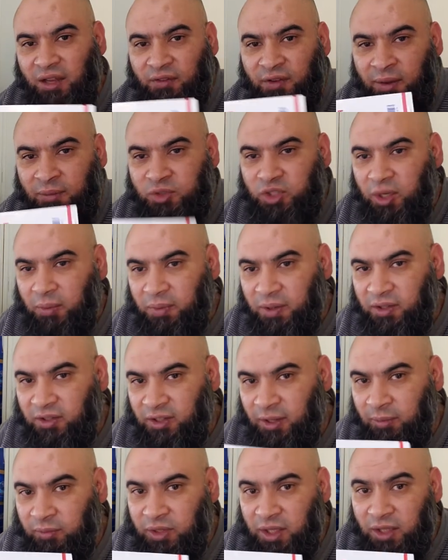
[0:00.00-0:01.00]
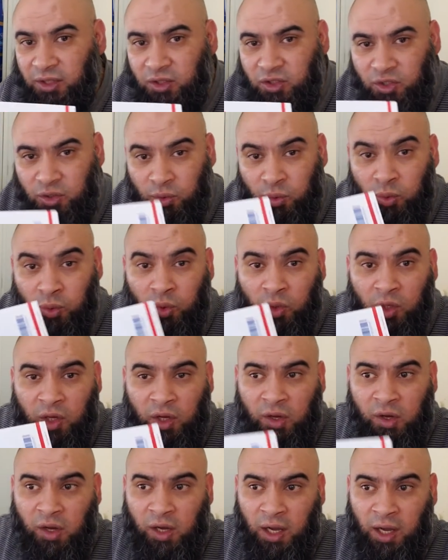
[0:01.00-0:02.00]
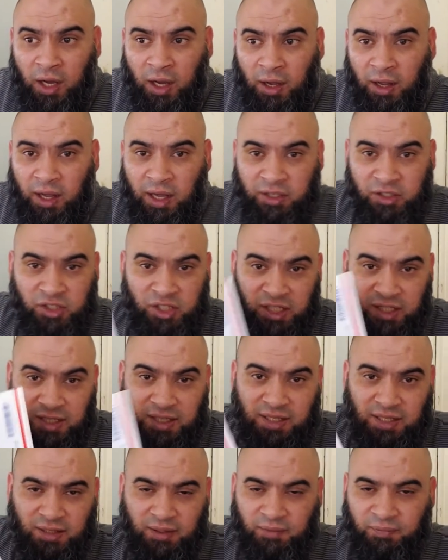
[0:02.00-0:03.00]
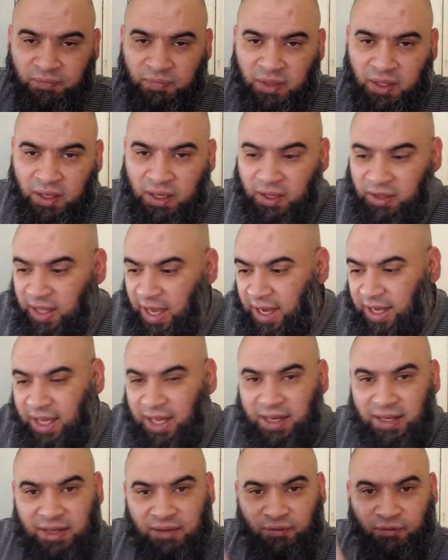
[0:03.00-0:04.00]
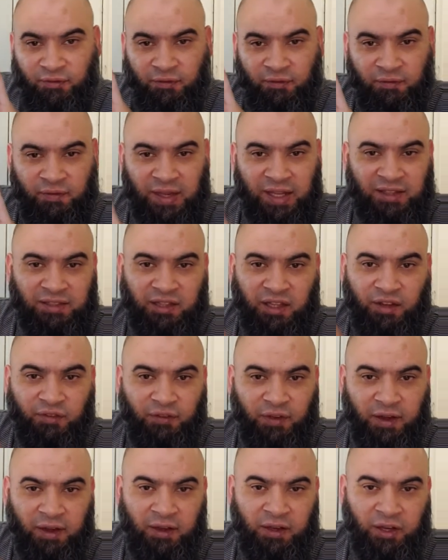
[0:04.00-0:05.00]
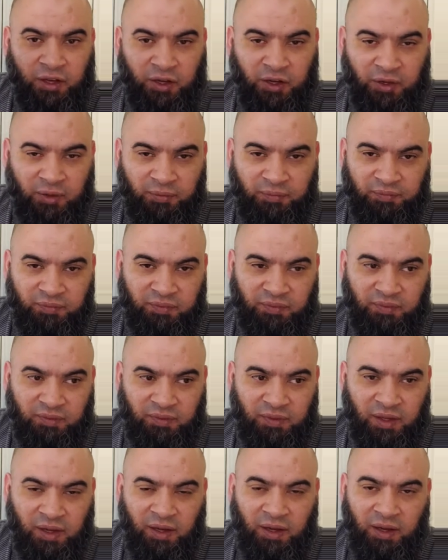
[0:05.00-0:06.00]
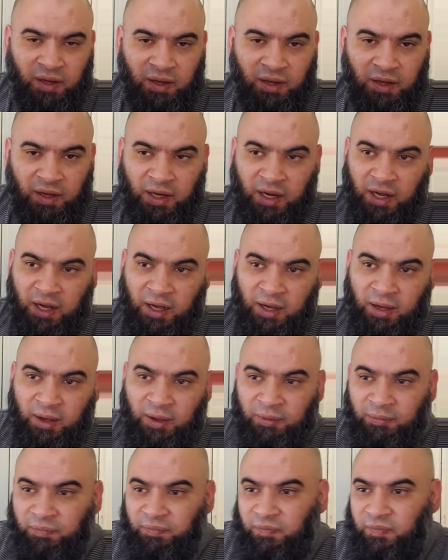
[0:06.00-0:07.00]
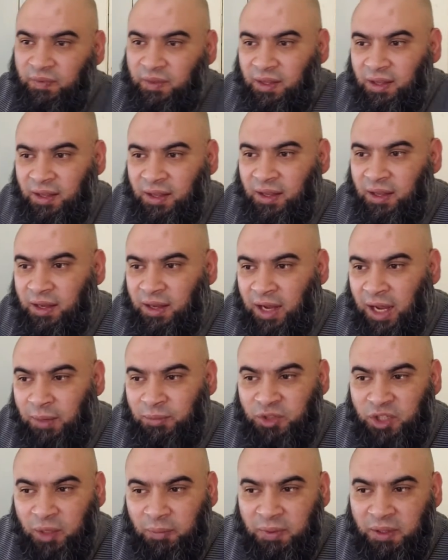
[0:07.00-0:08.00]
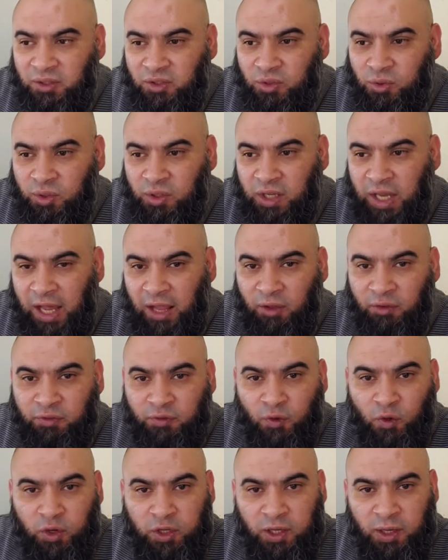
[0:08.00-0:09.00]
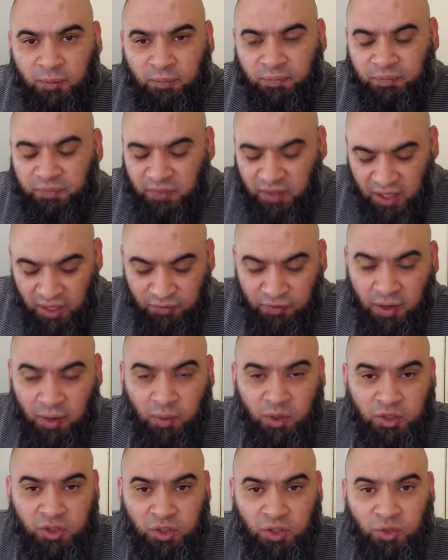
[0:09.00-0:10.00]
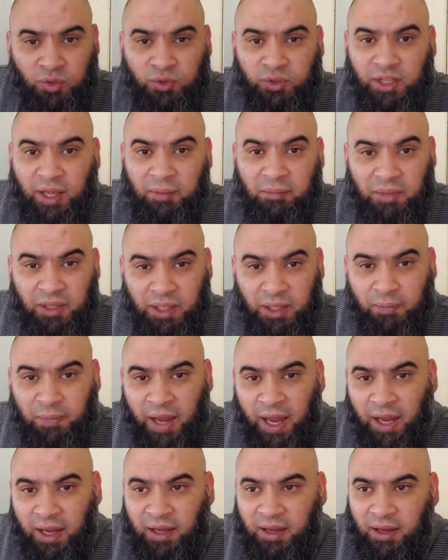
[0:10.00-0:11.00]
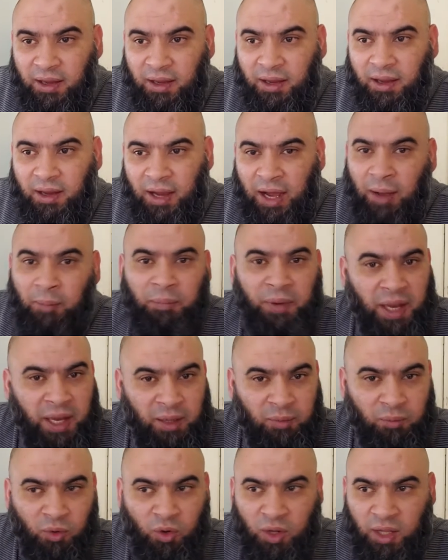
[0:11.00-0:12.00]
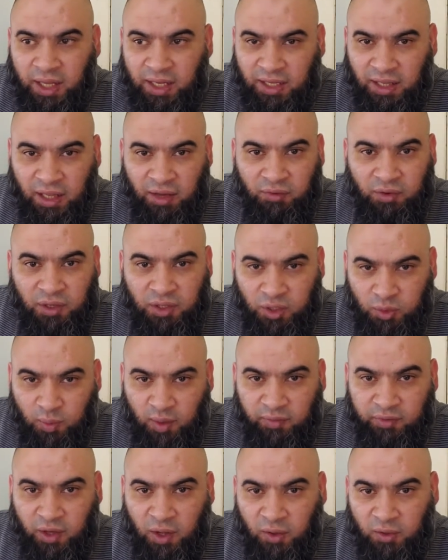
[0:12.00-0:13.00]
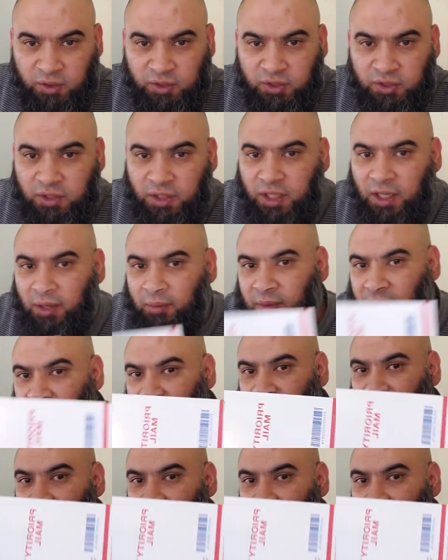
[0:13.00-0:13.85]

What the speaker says: if I'm shipping something to a jeans that can easily fit in here. I'm shipping to California. If I were to use that millipack, I'm paying more like $11, $12. But if